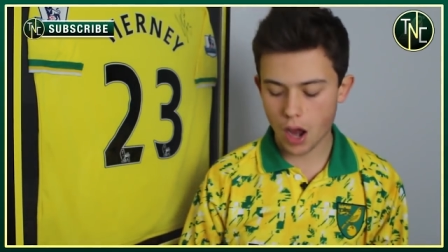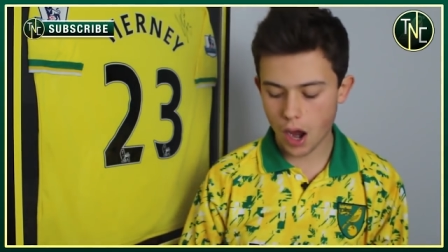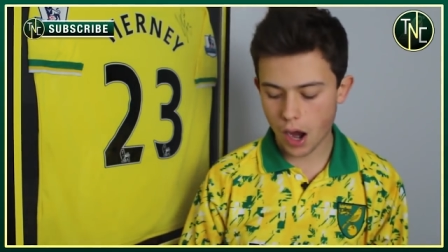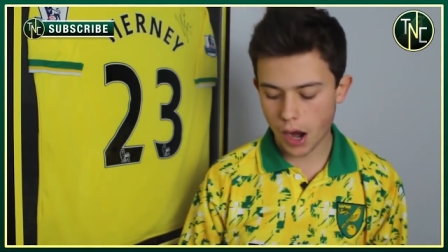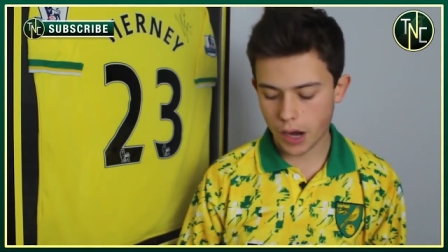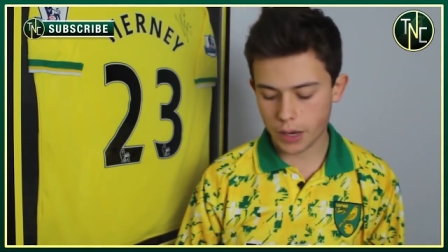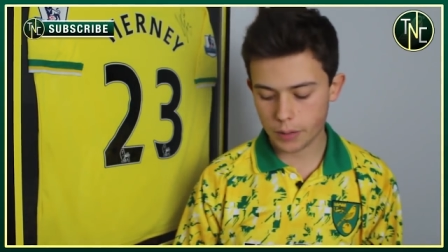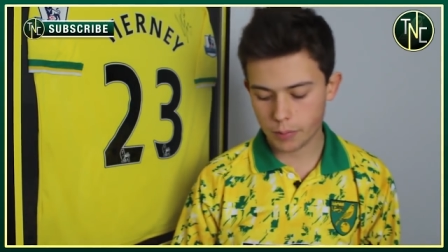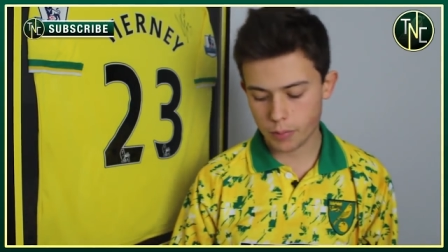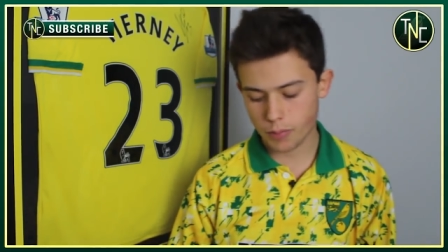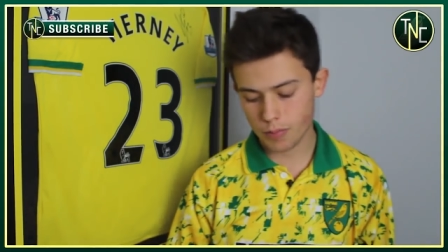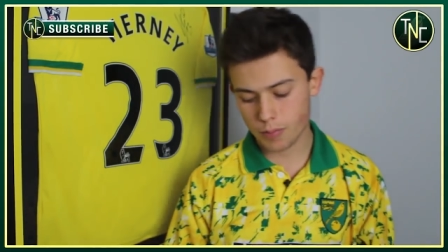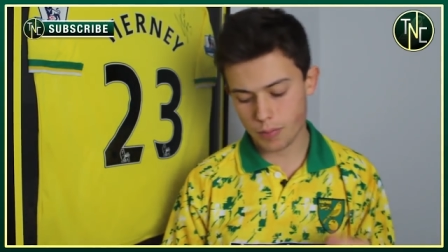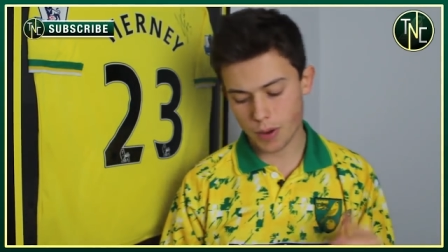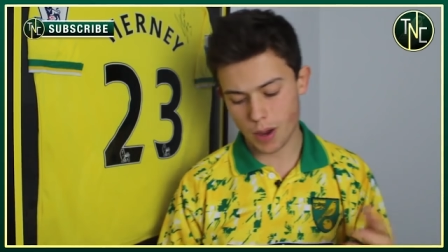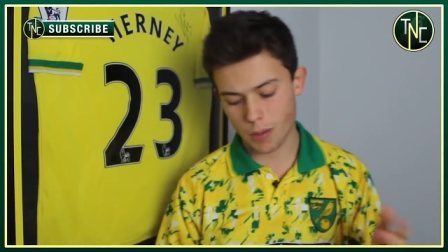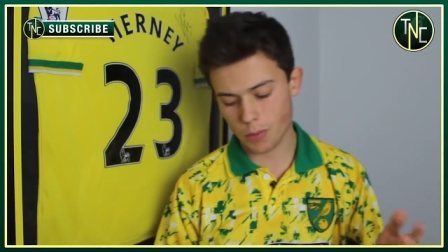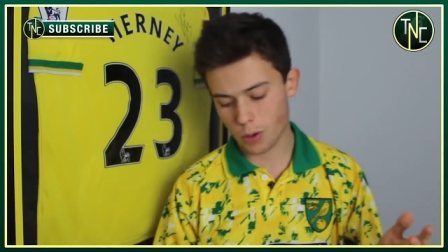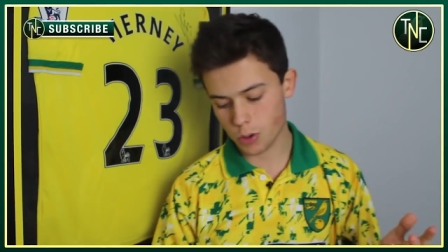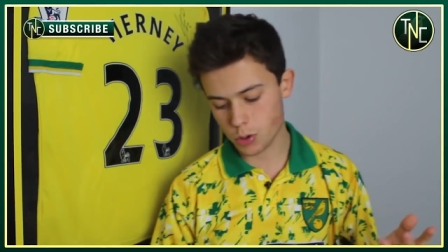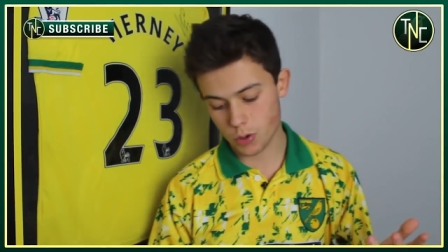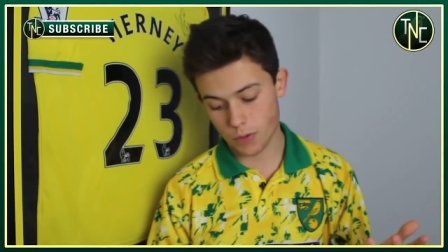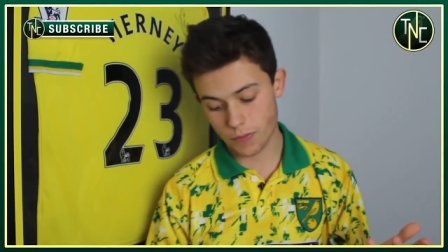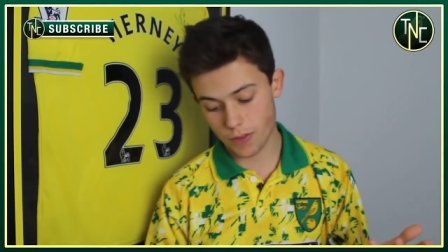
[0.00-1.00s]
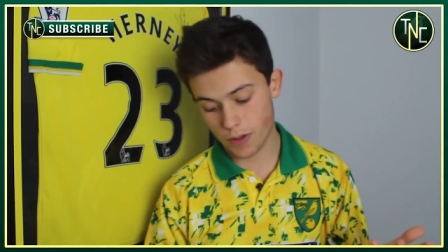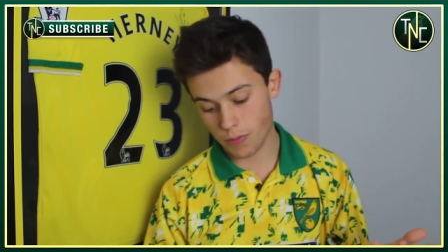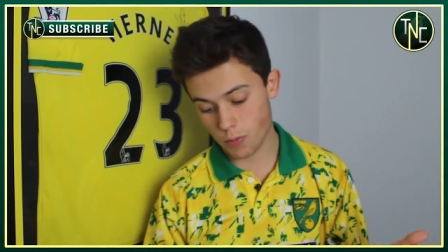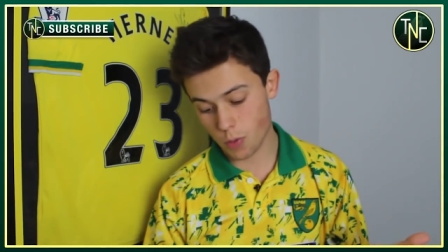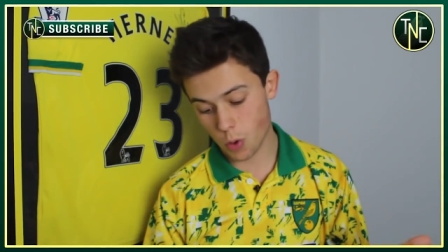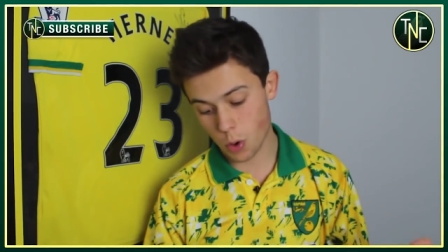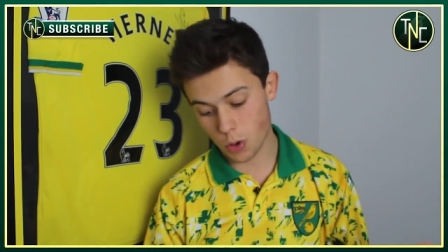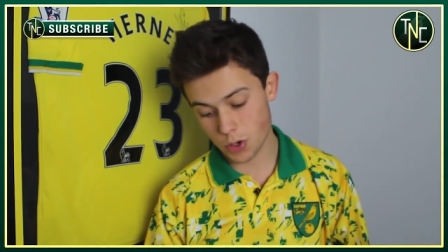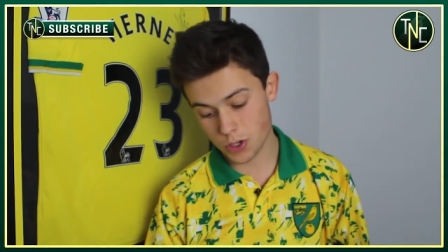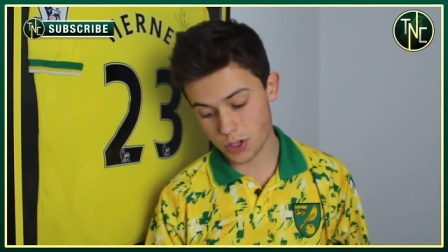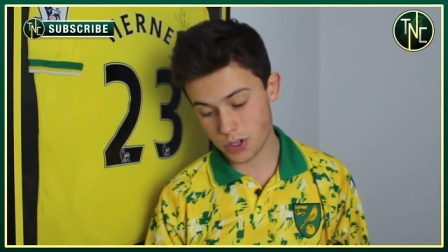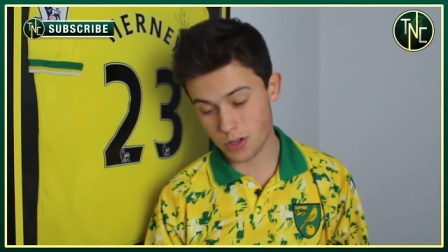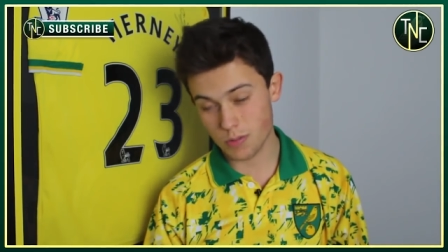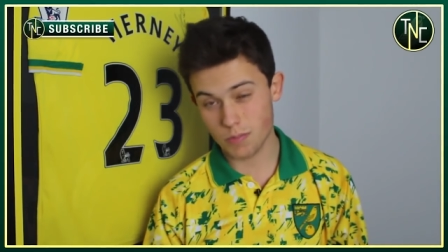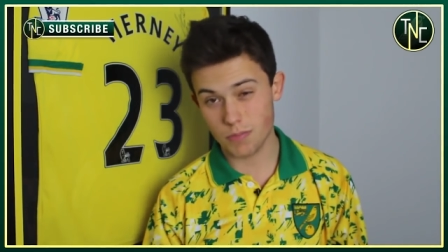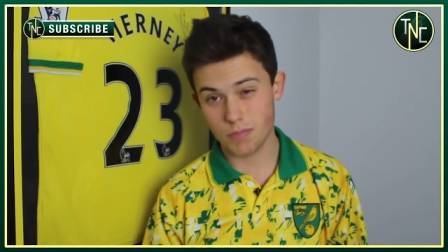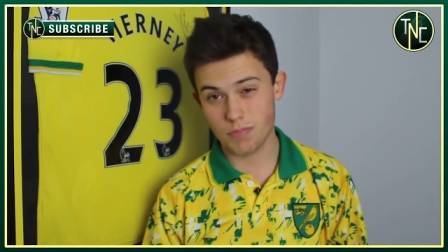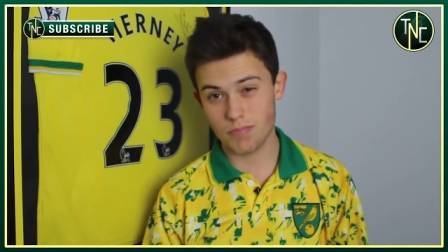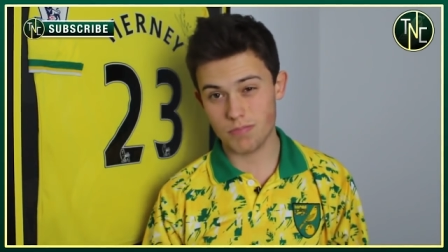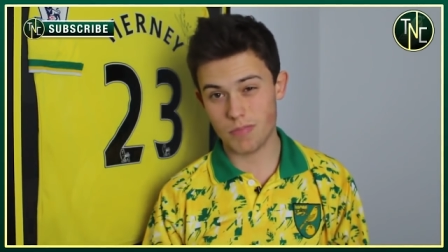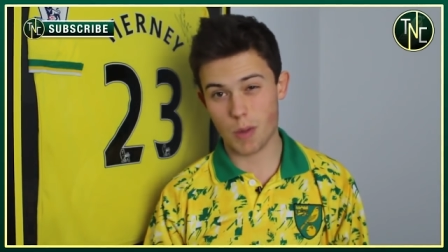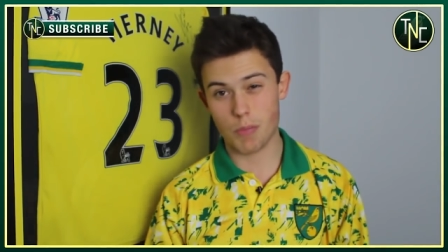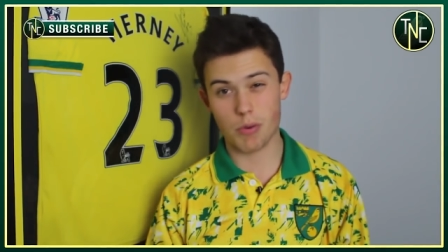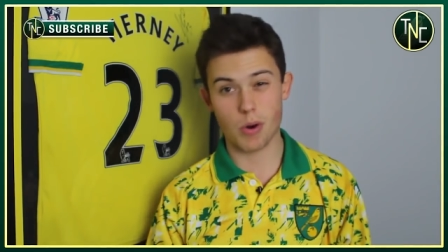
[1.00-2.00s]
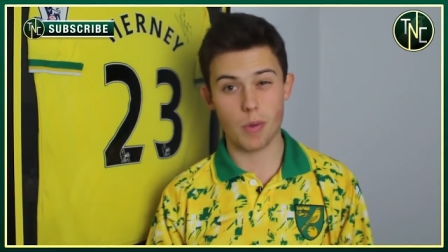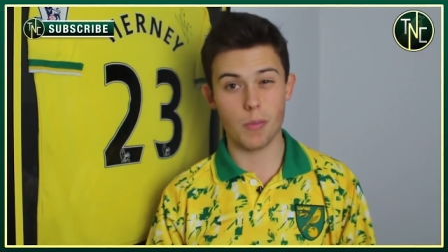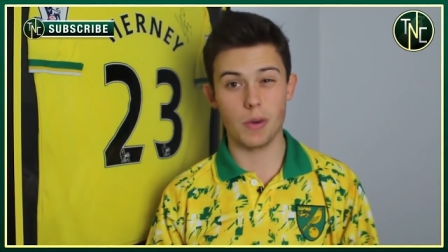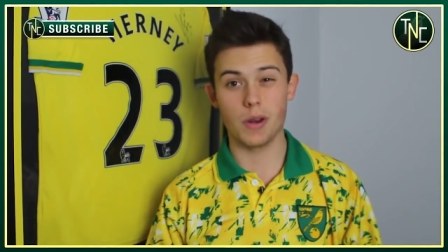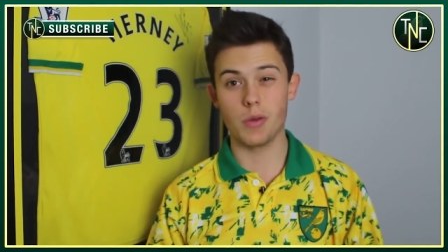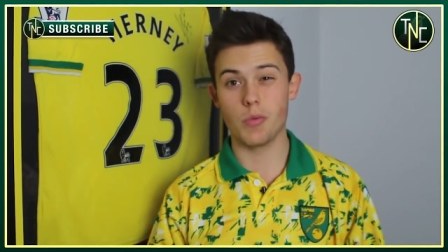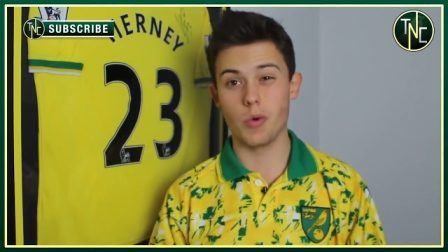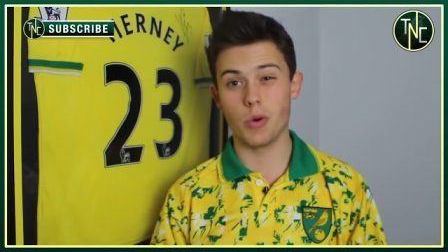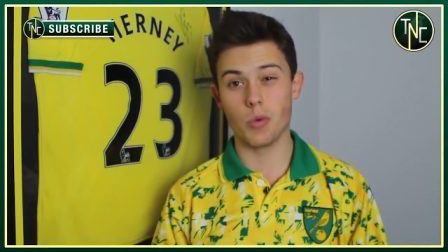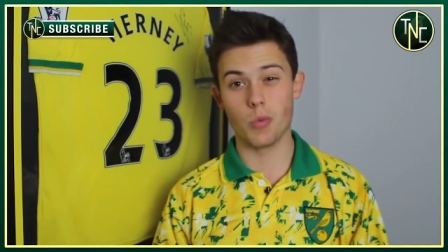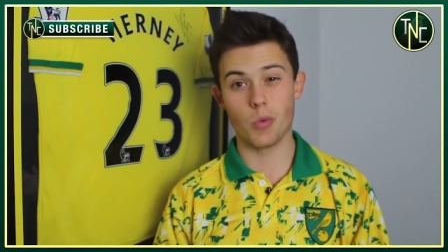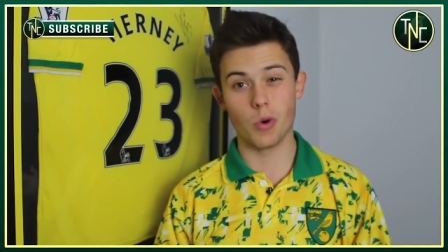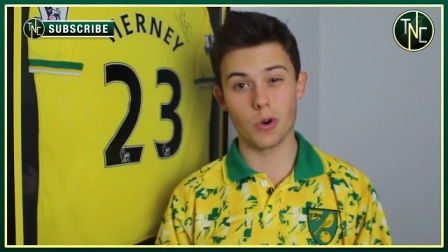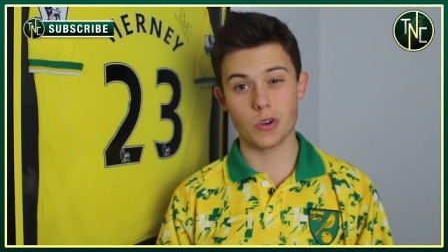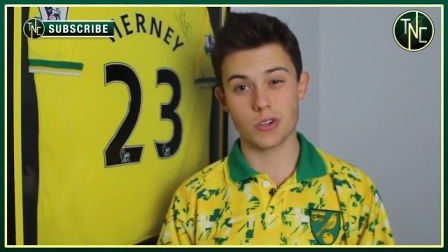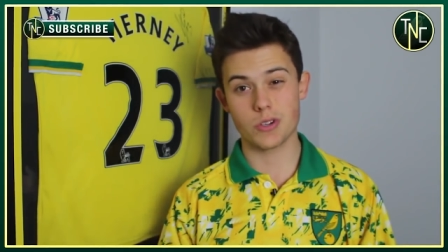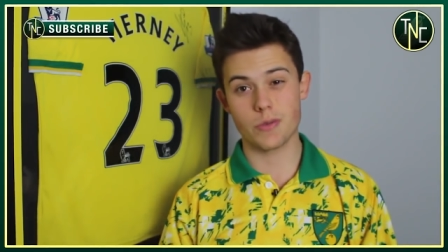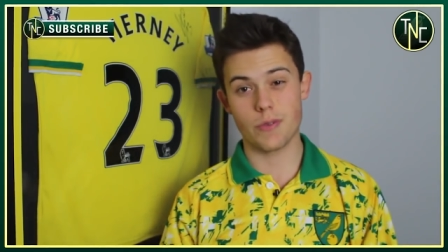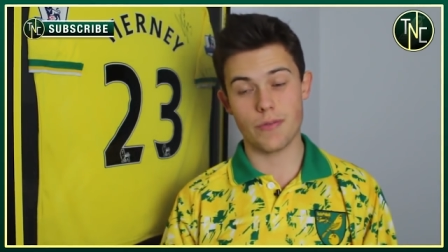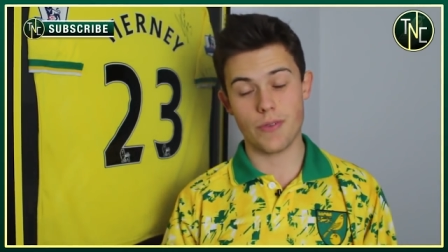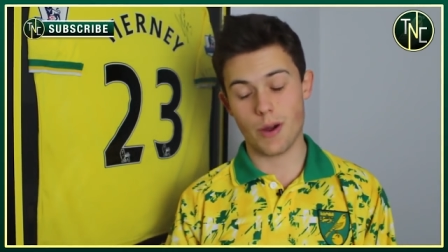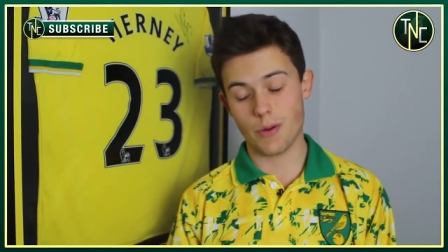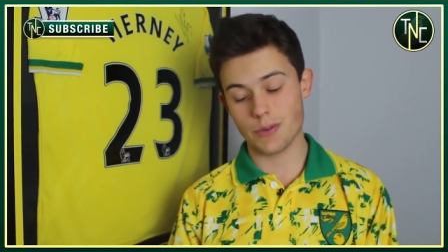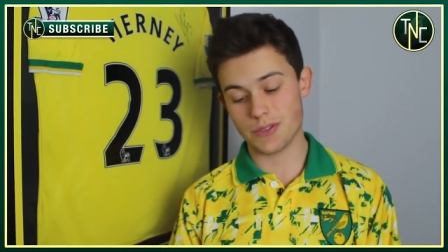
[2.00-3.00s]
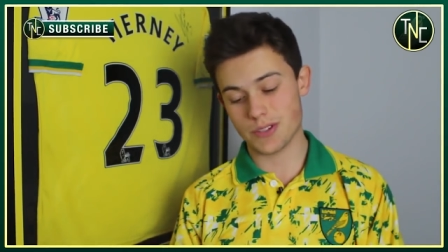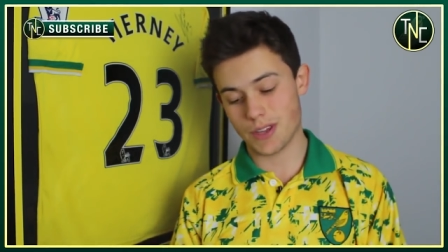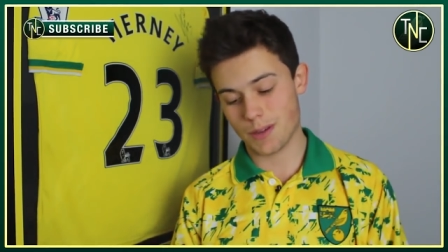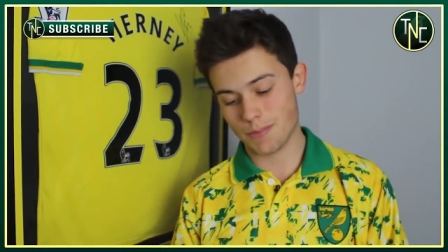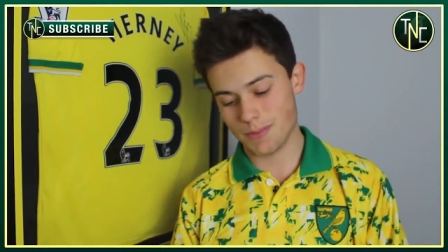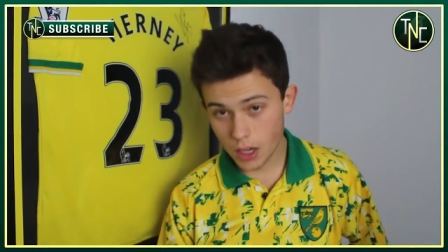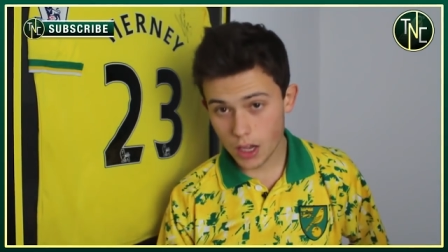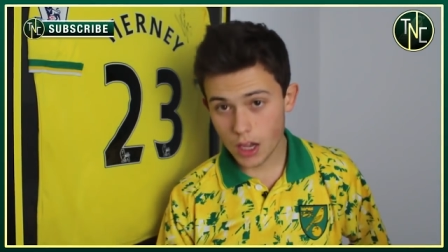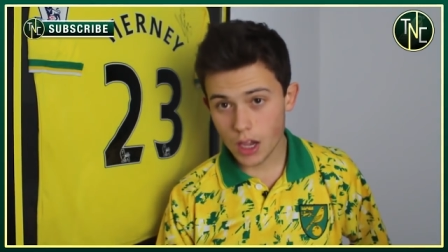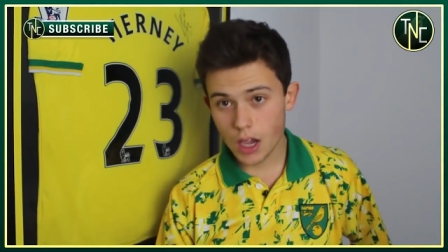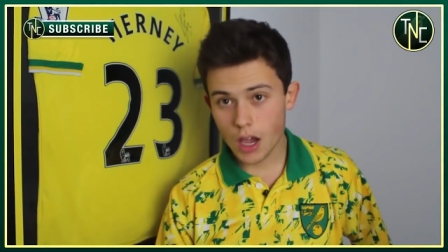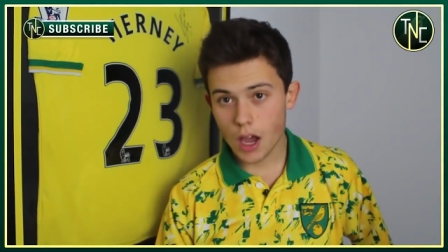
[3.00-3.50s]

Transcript: but I'm not sure if they've watched them. I probably wouldn't watch them if I was them.